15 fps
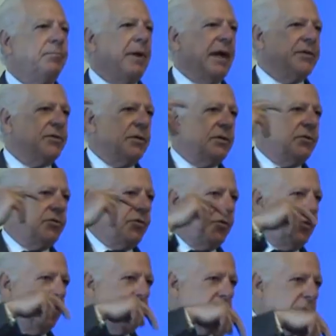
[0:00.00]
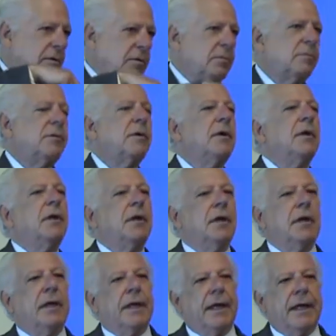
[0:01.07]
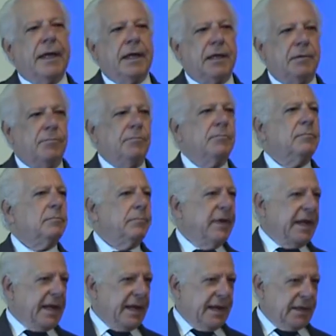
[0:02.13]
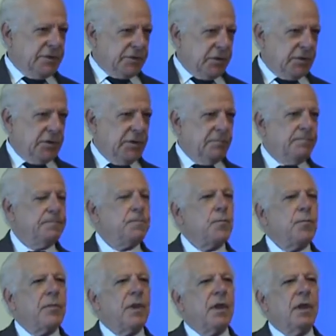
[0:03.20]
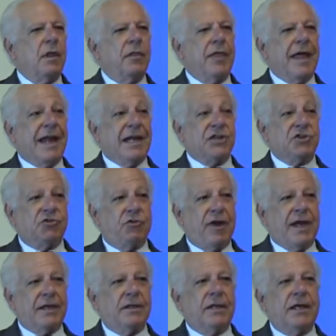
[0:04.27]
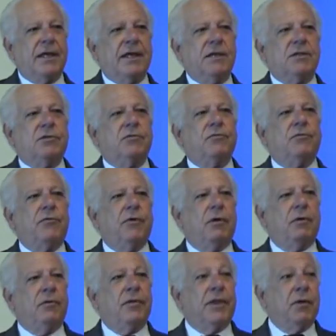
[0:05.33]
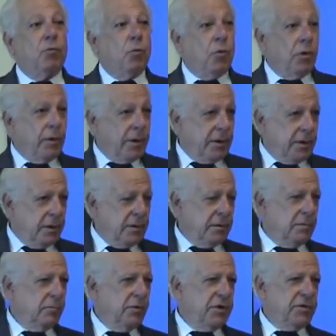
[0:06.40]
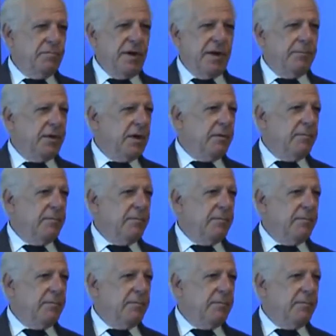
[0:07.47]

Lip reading: passes through a mechanical system that extracts the heat from the water, which might be